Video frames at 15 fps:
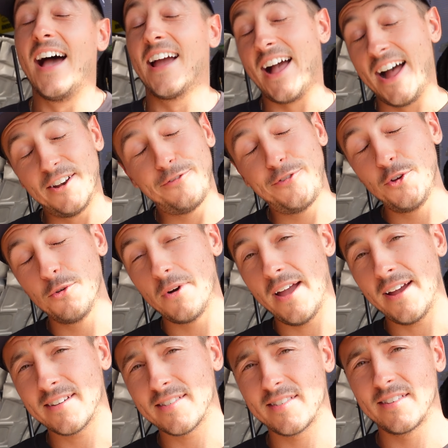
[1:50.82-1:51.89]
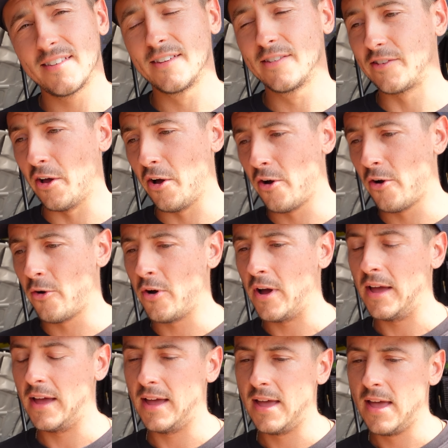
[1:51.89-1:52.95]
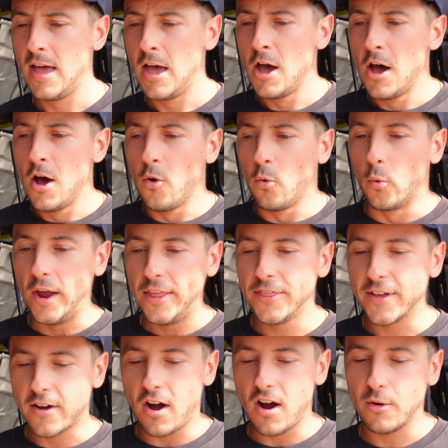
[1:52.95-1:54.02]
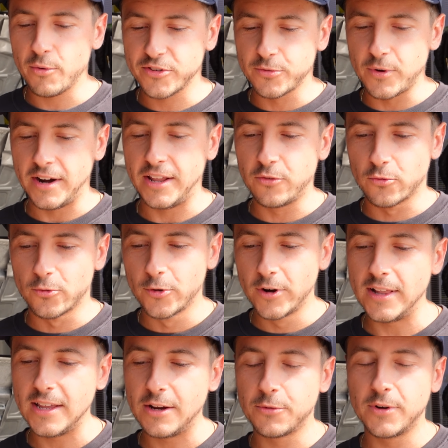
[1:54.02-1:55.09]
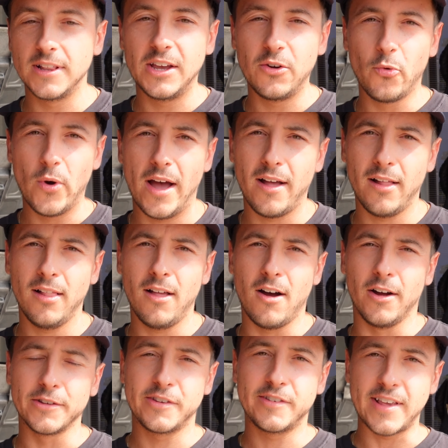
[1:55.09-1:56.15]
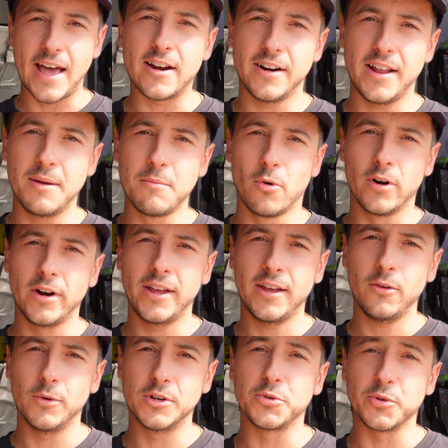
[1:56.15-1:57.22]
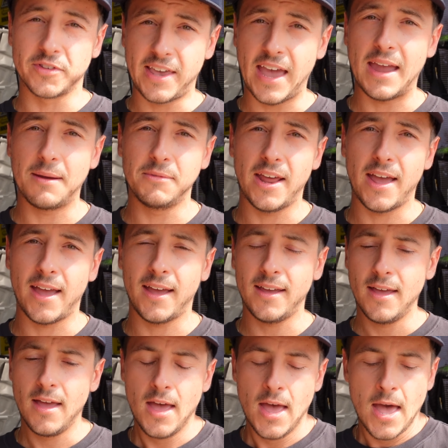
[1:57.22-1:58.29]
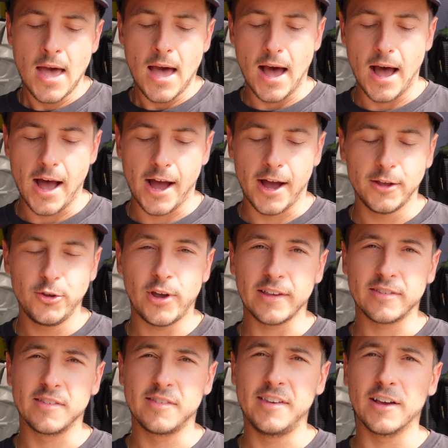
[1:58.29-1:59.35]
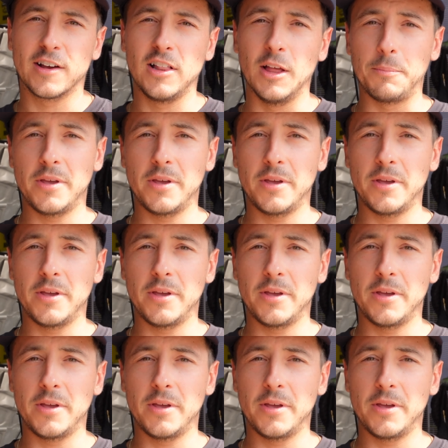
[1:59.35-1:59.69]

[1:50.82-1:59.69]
I got in a few wrecks. So when the car was running really, really well on Saturday morning, which was game day, you guys can see a clip